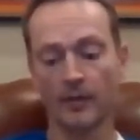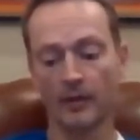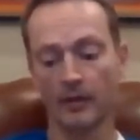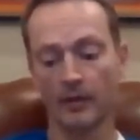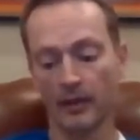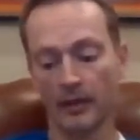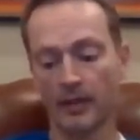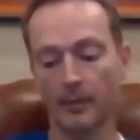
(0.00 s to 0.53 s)

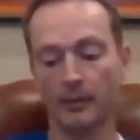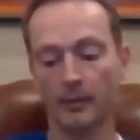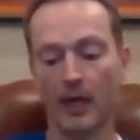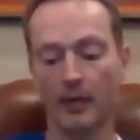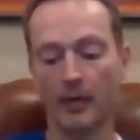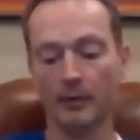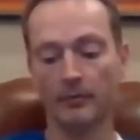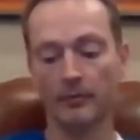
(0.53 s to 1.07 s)
you let that
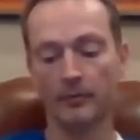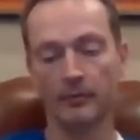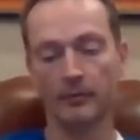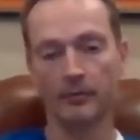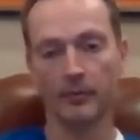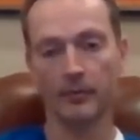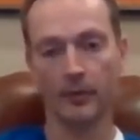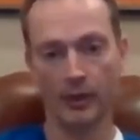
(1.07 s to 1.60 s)
problem
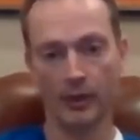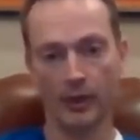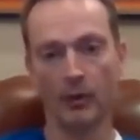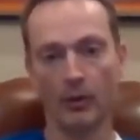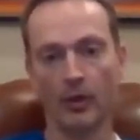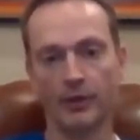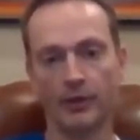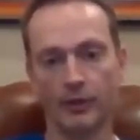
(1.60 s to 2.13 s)

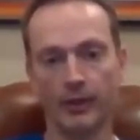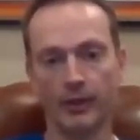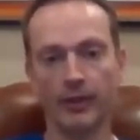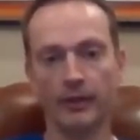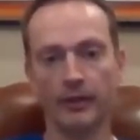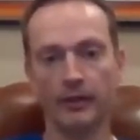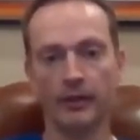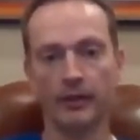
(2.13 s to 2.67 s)
go
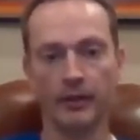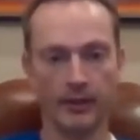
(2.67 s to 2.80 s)
untreated,